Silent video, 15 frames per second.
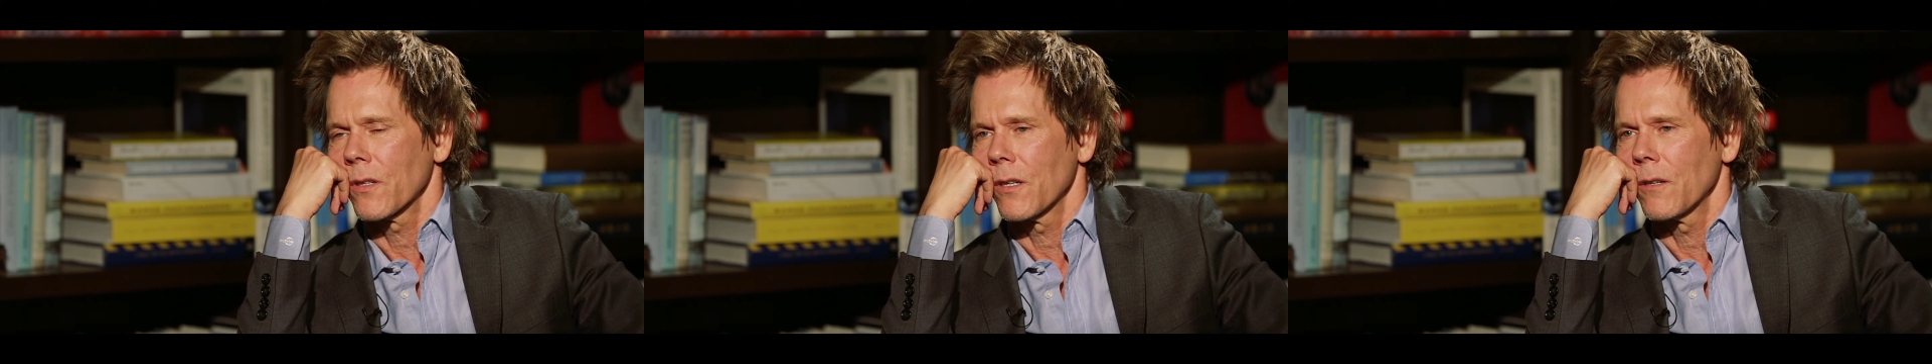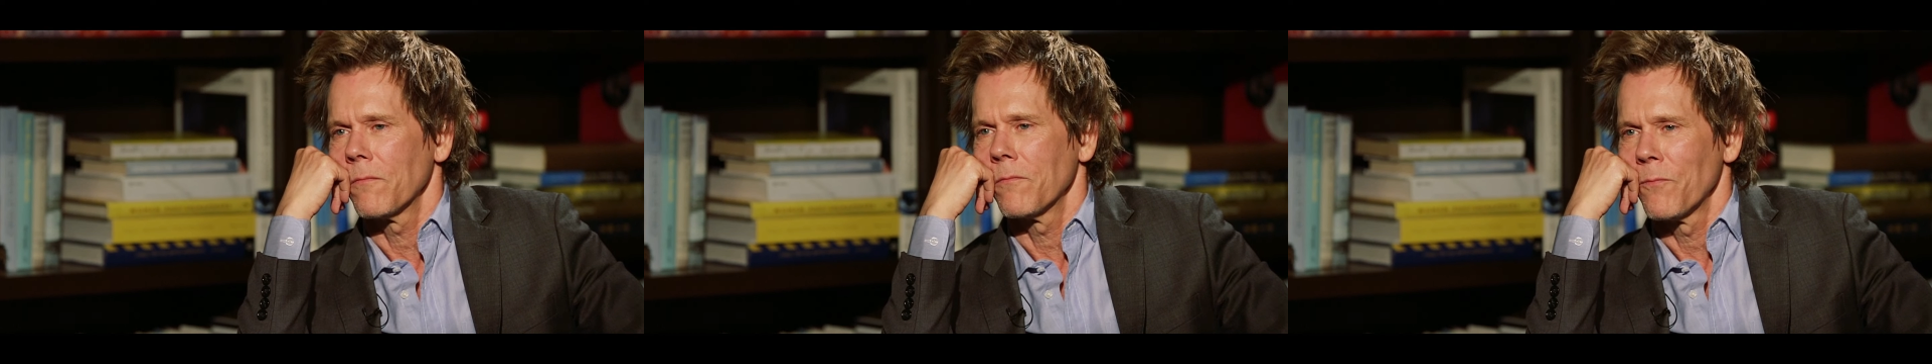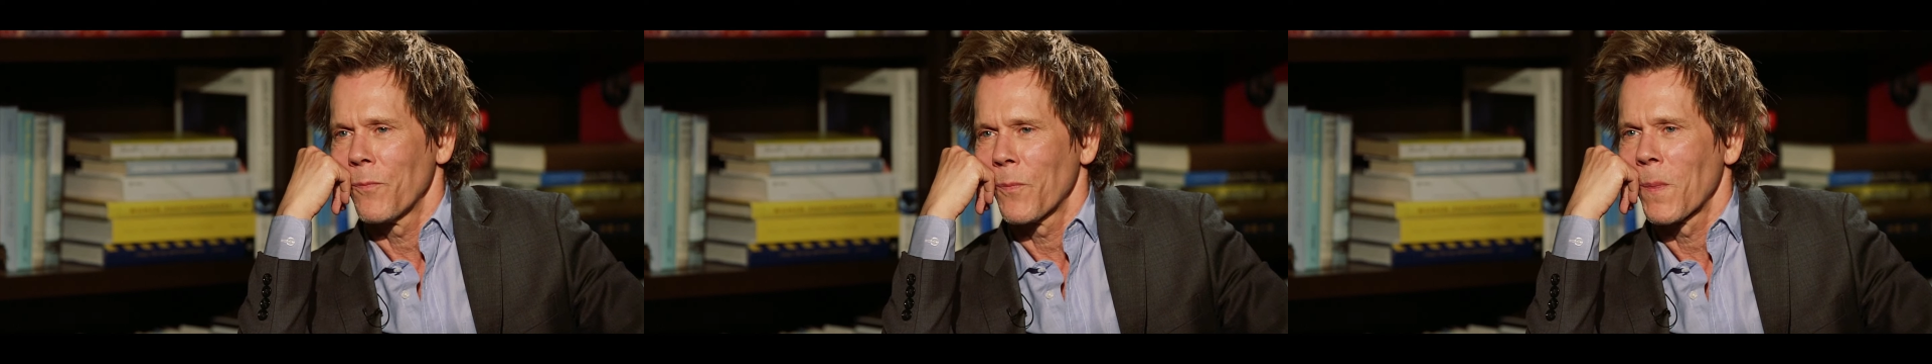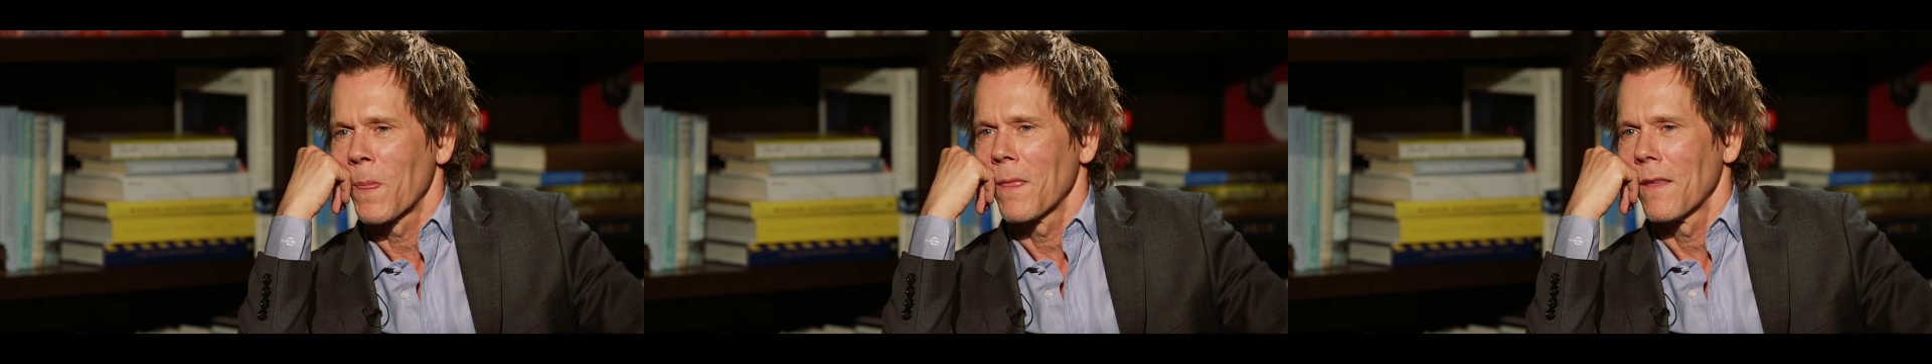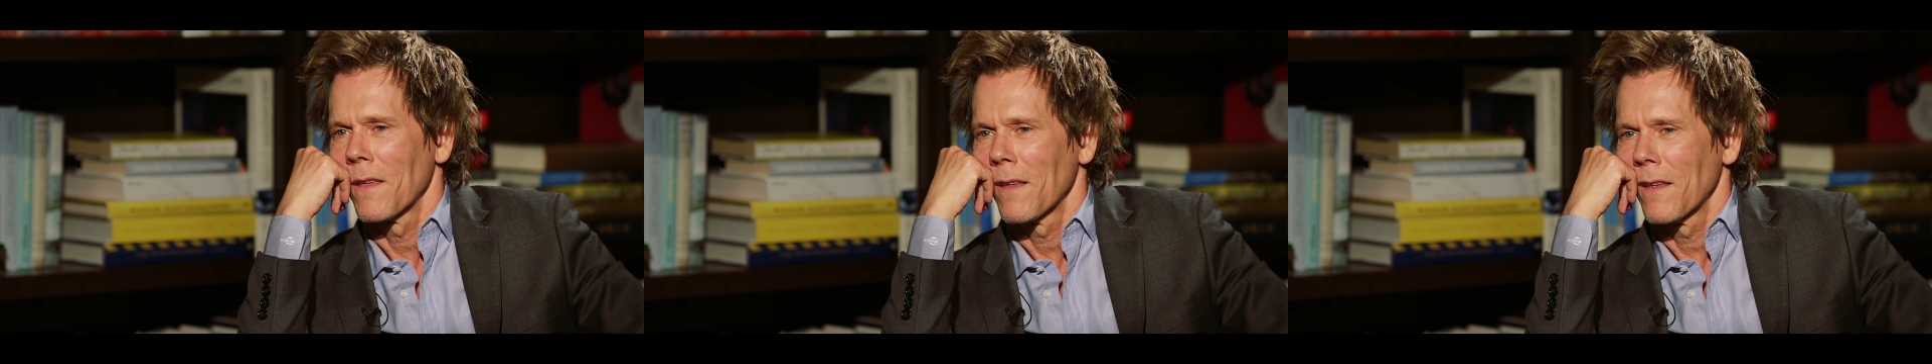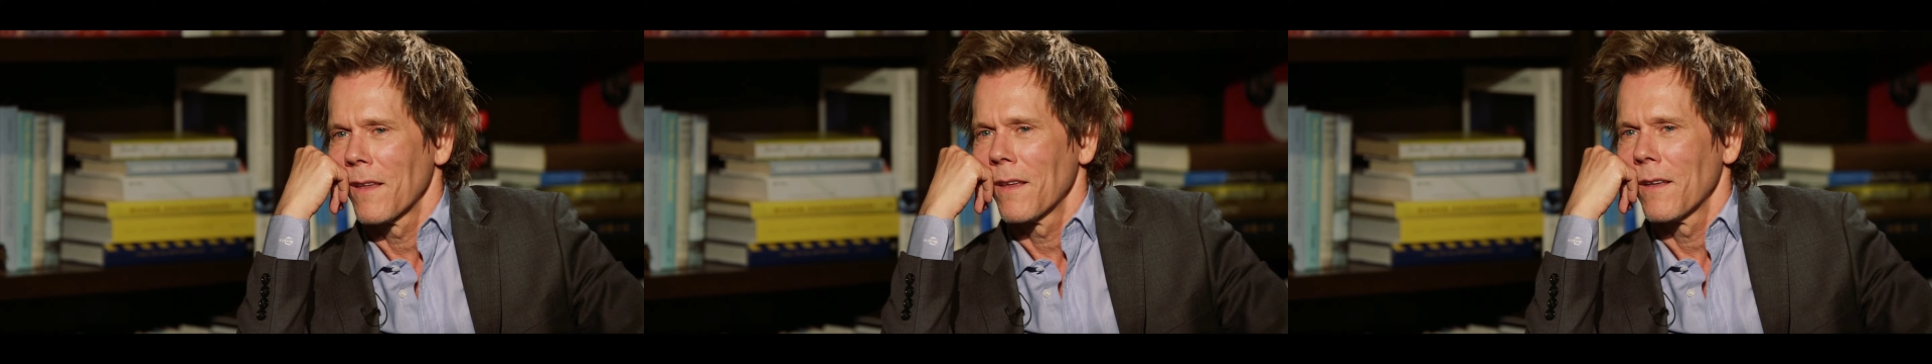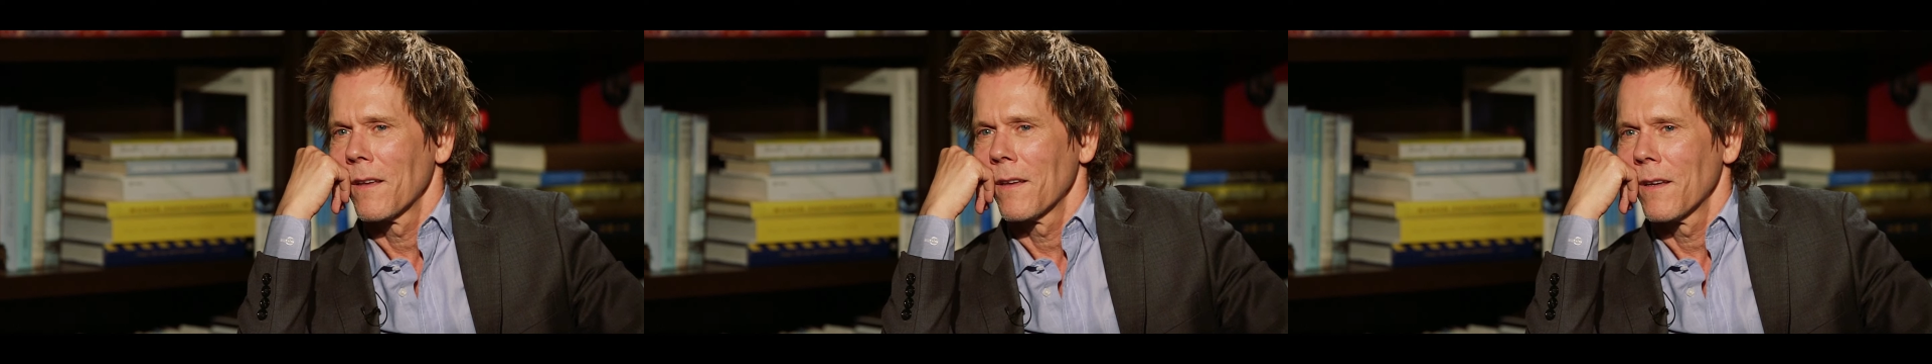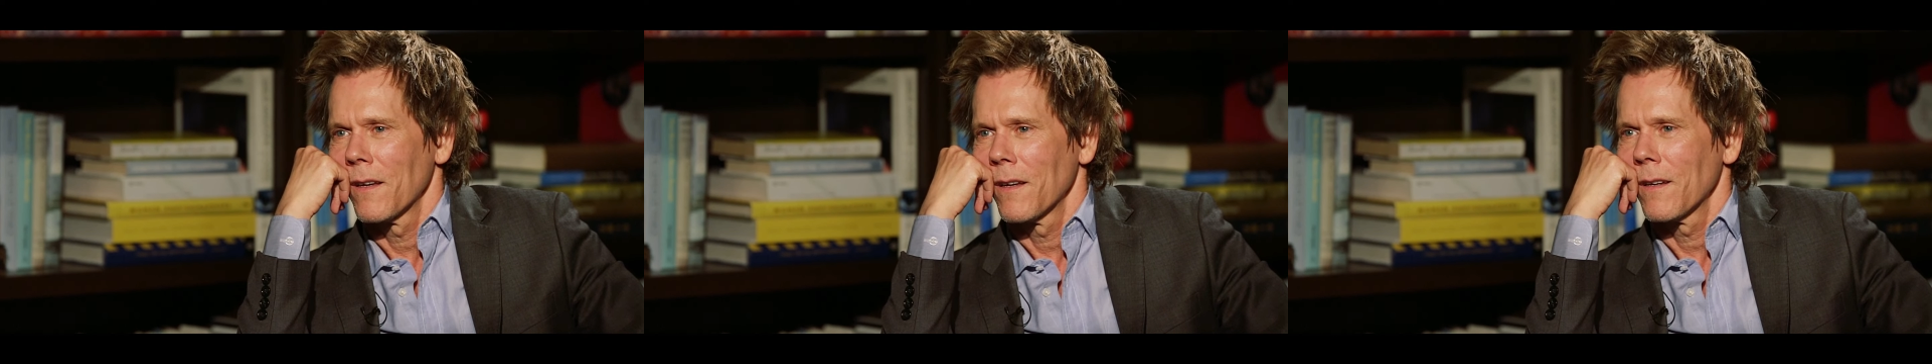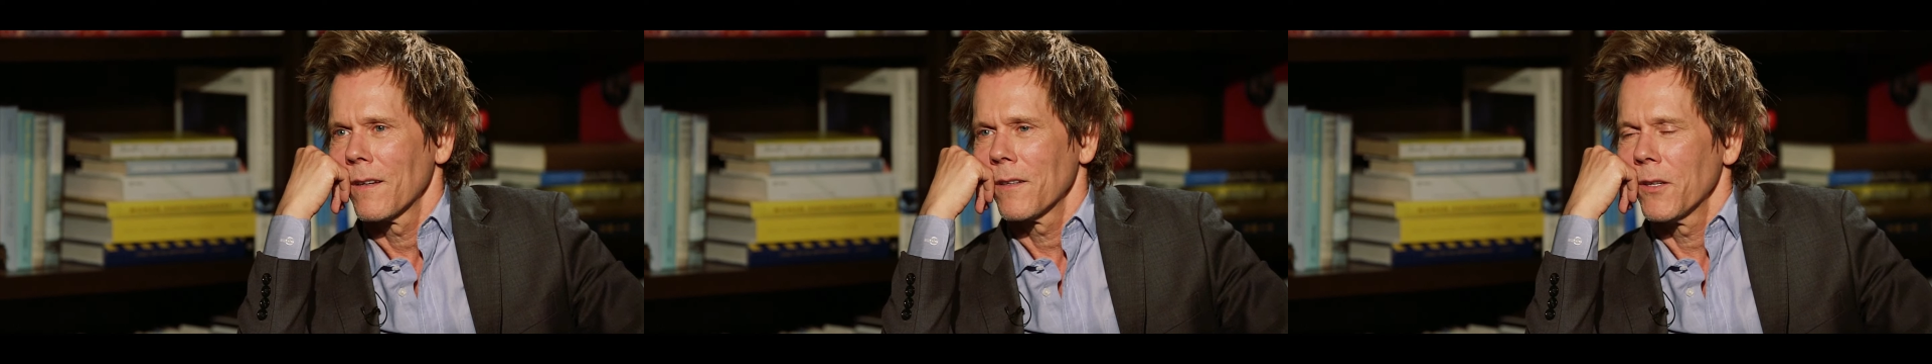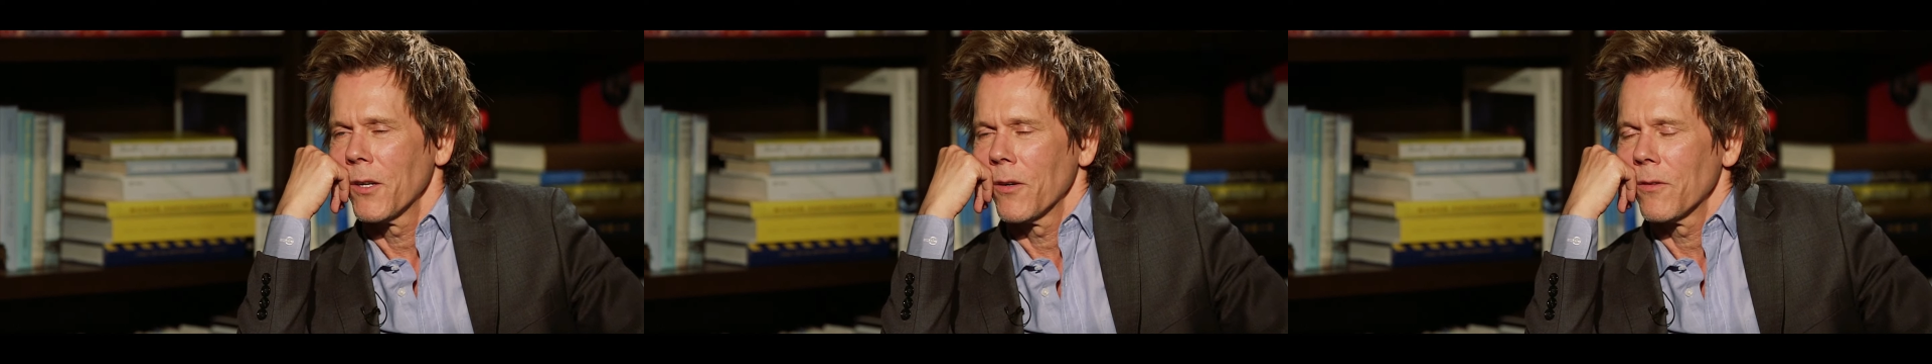um
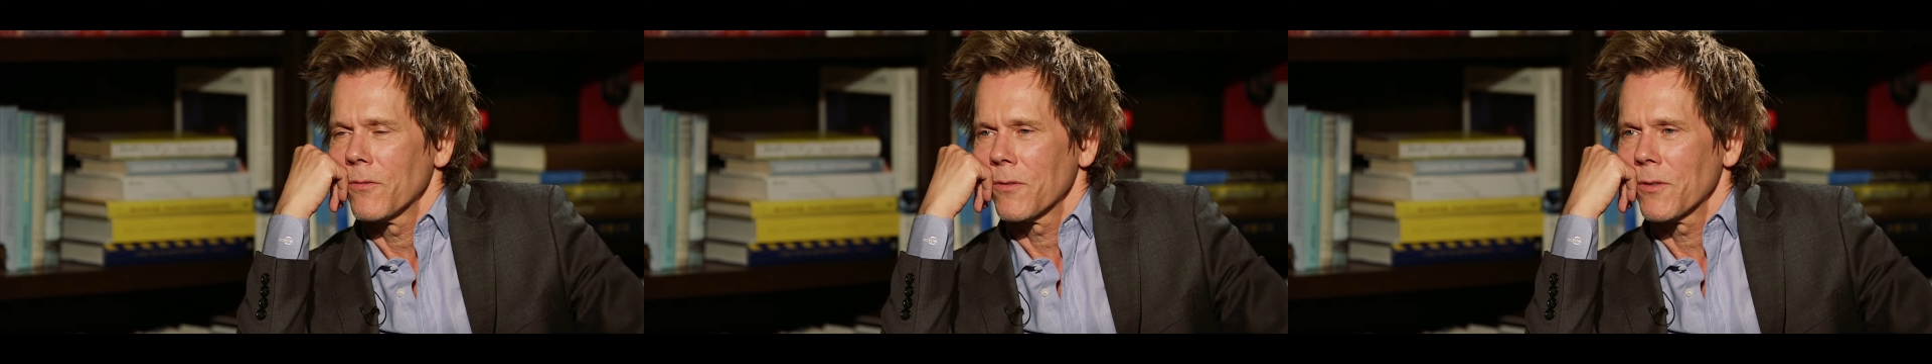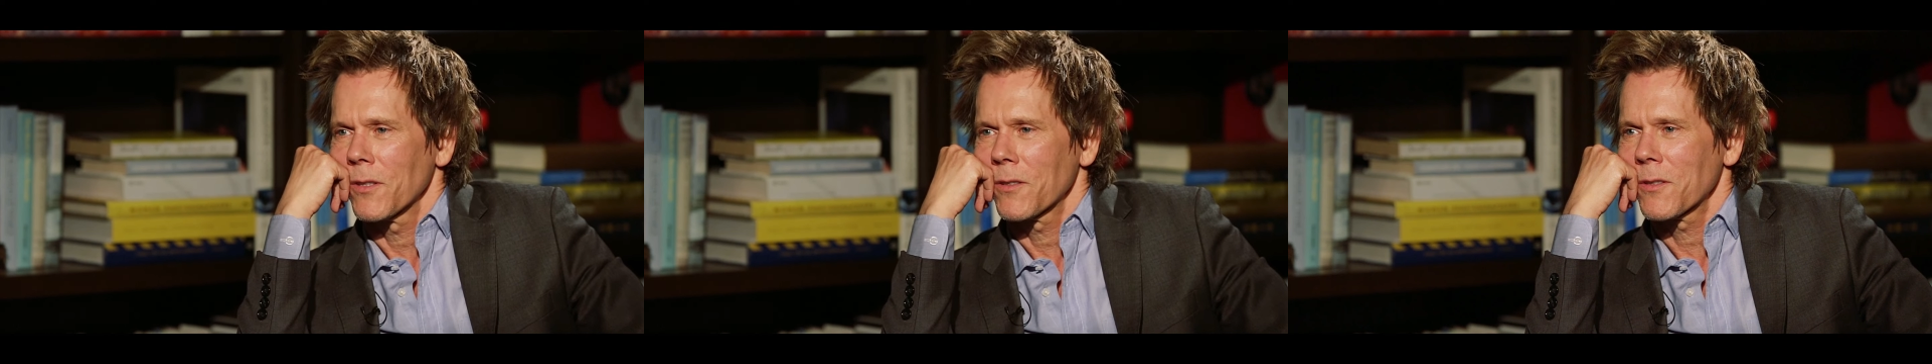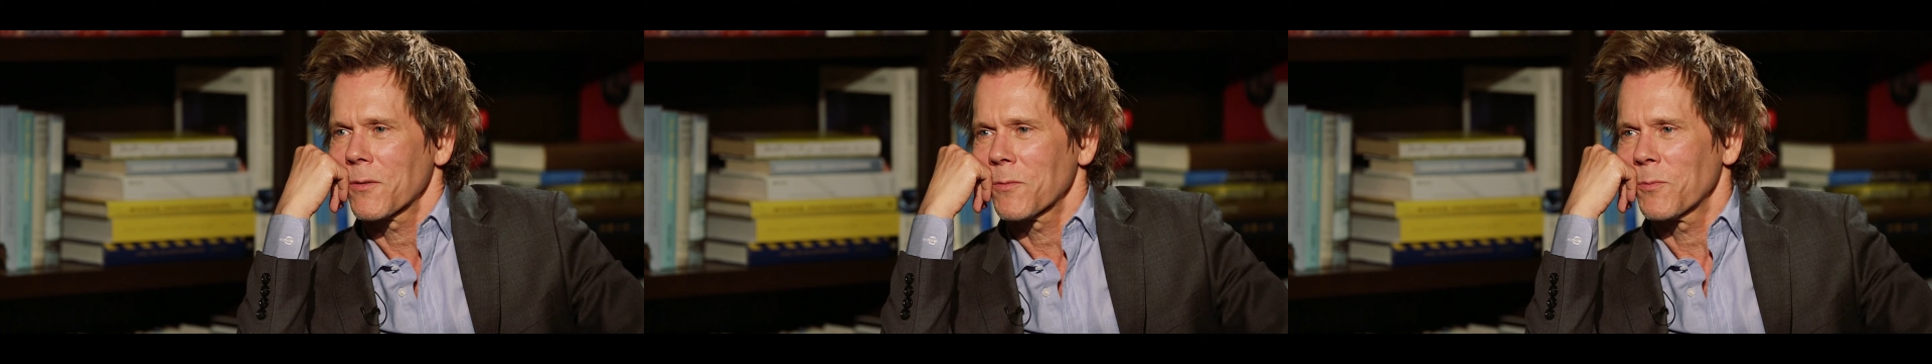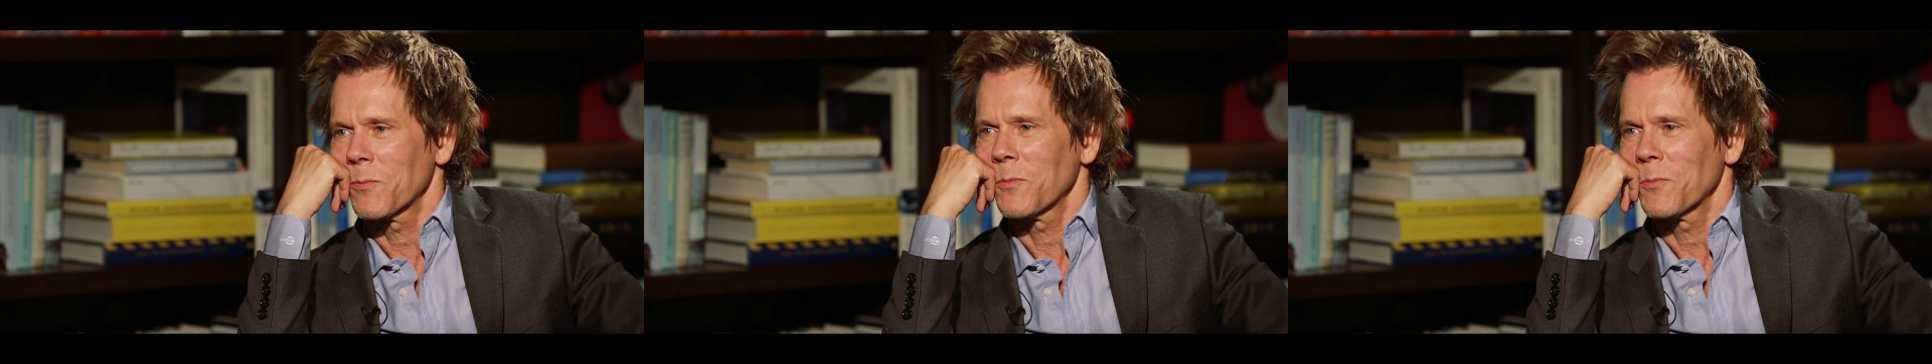you know, let's